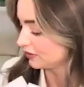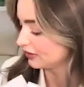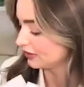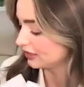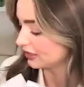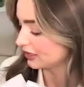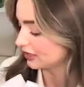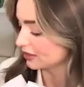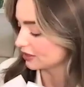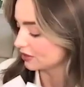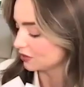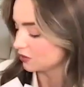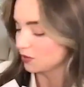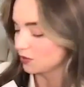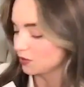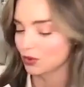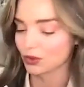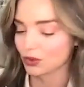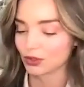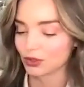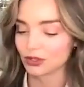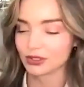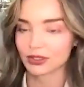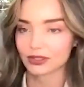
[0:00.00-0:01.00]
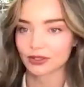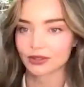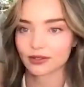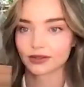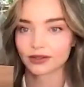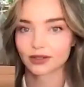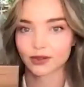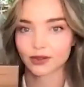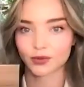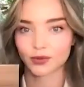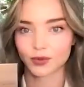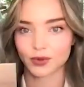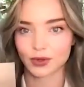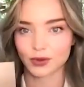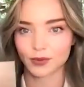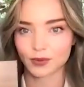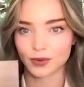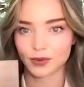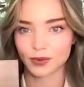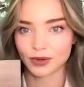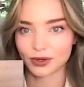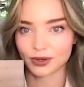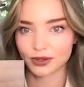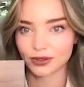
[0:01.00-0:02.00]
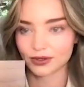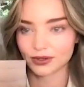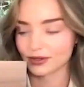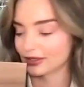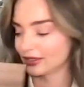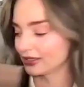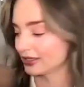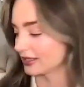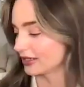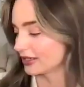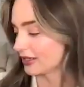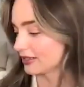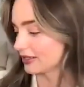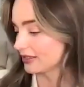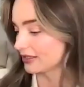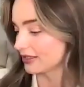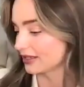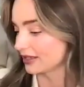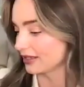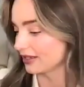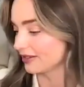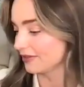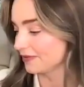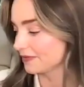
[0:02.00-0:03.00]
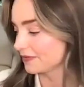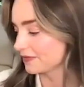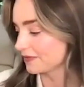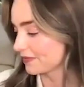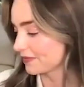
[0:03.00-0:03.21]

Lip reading: darker wood that we were discussing.